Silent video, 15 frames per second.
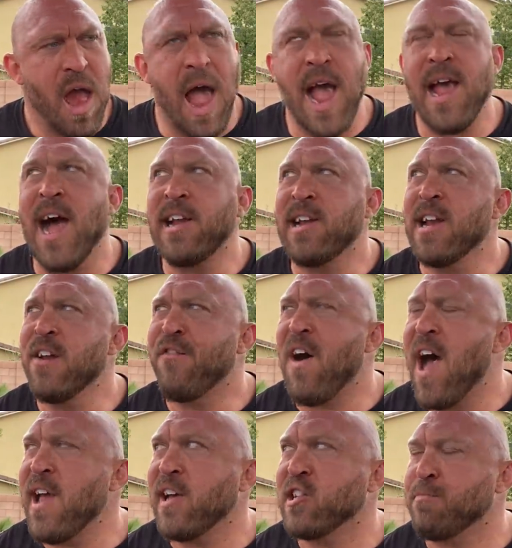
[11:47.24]
I
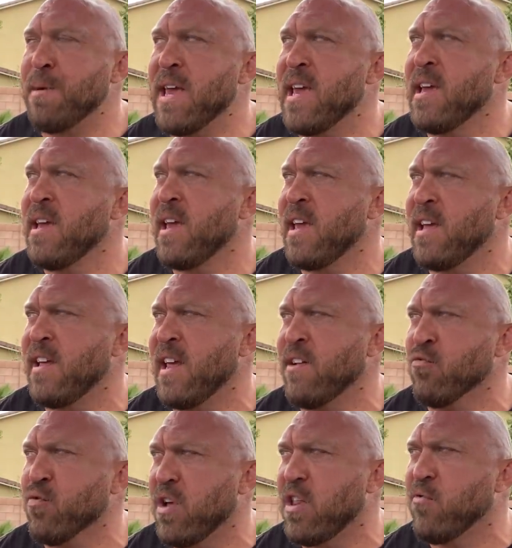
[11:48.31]
identify as being
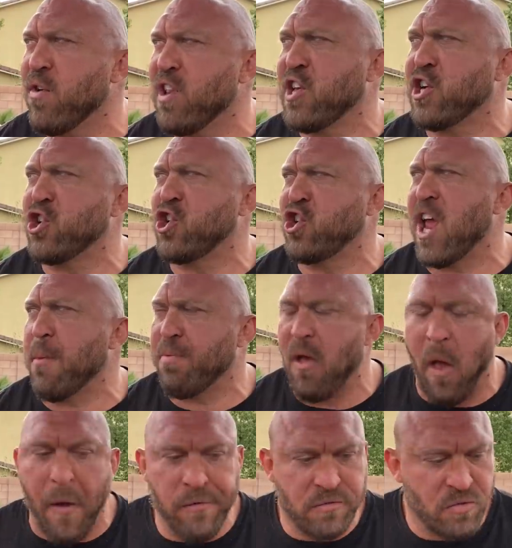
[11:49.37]
in really, really good shape.
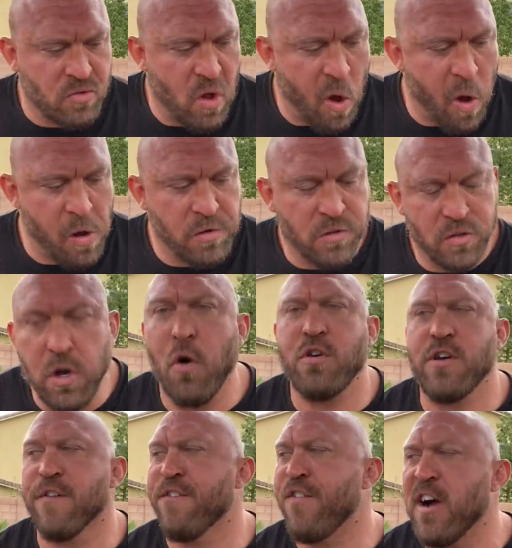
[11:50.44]
No,
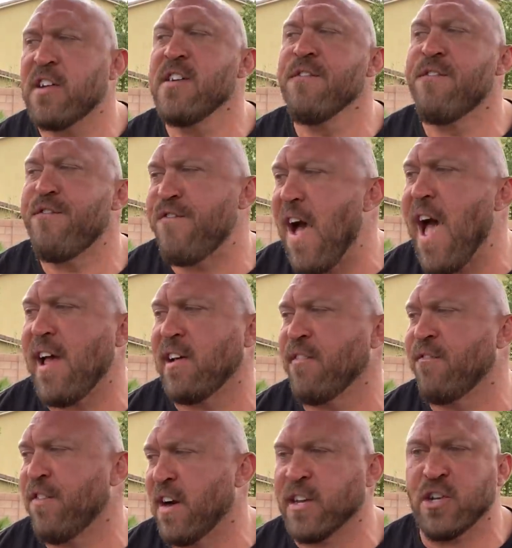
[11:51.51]
you're fucking fat,
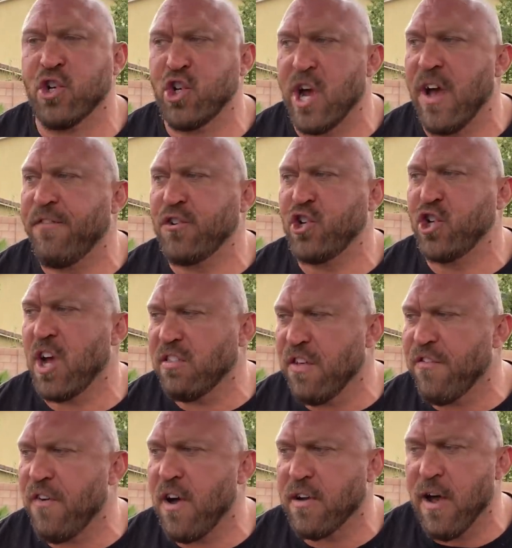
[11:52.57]
fucking Jeff. Shut
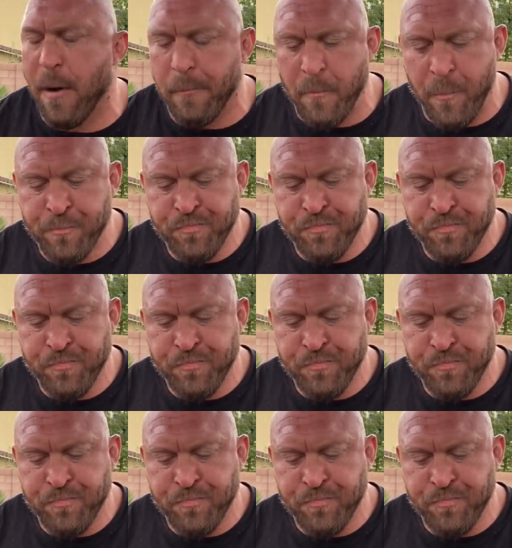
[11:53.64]
the fuck up.